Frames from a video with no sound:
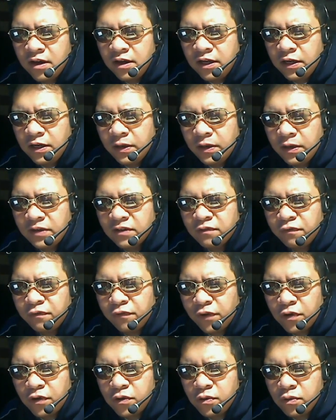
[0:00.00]
It just
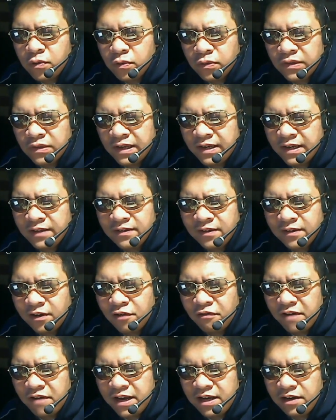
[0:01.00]
flows, and it's a
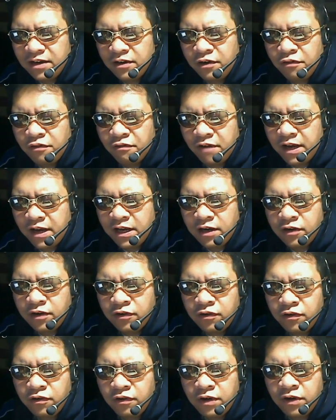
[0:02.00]
great,
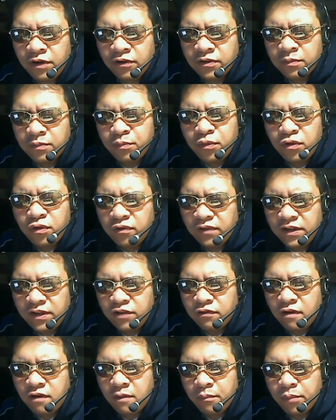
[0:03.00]
it's a beautifully
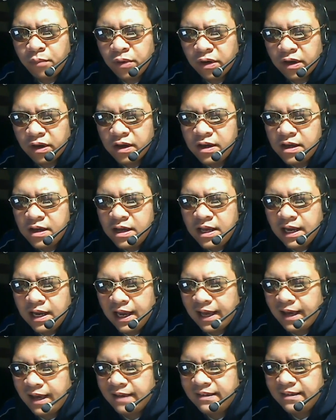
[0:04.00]
drawn book.
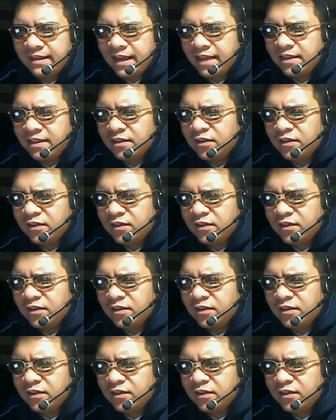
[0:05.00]
Like I said, the